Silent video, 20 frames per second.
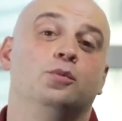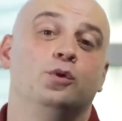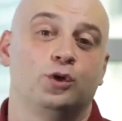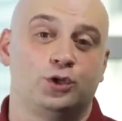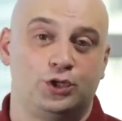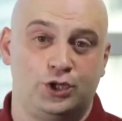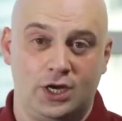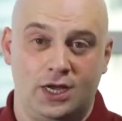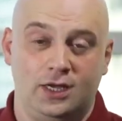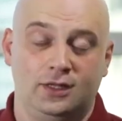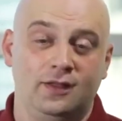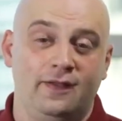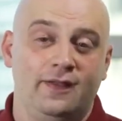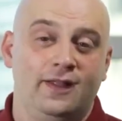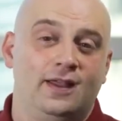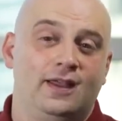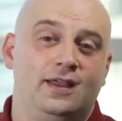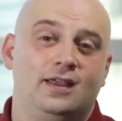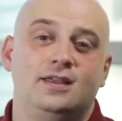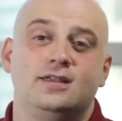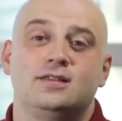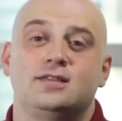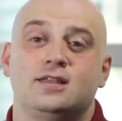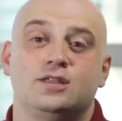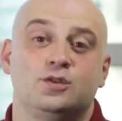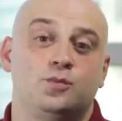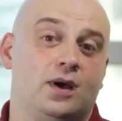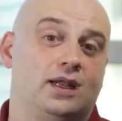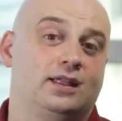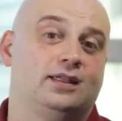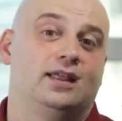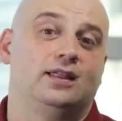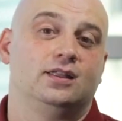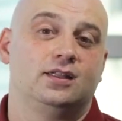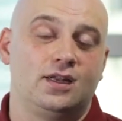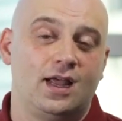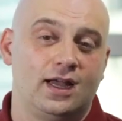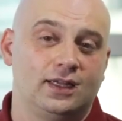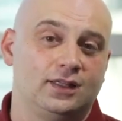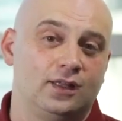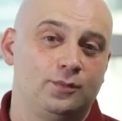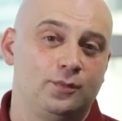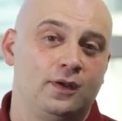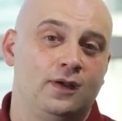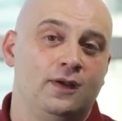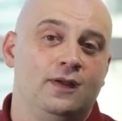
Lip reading: that works on blockchain technology